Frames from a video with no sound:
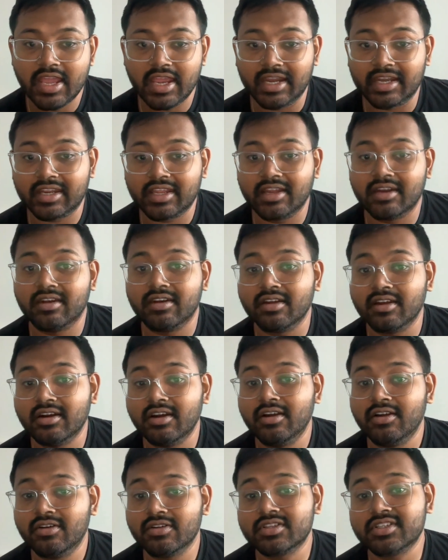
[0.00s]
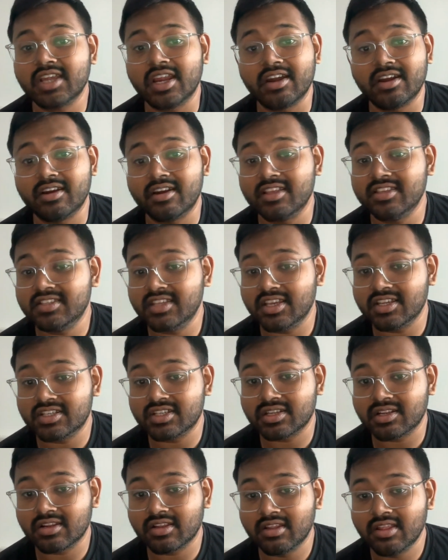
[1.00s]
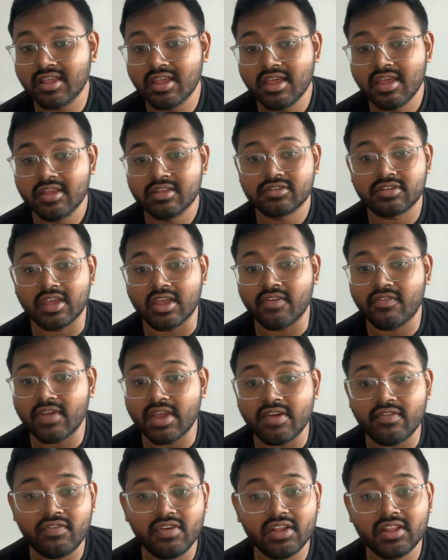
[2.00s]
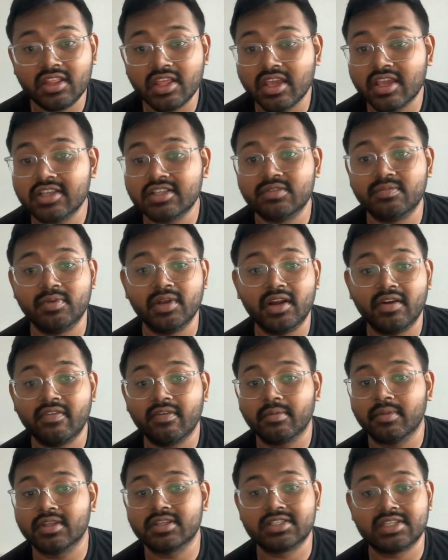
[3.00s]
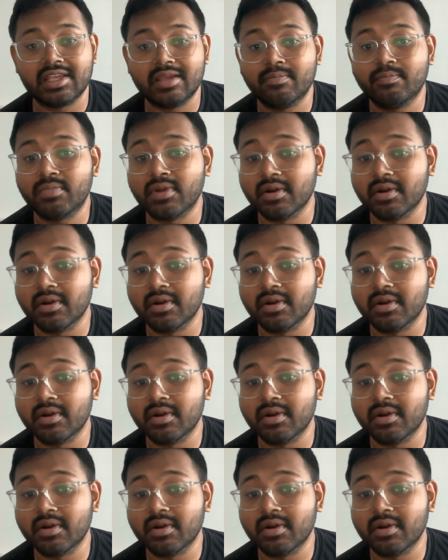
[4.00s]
It can turn into standardization. So if everything is built from the same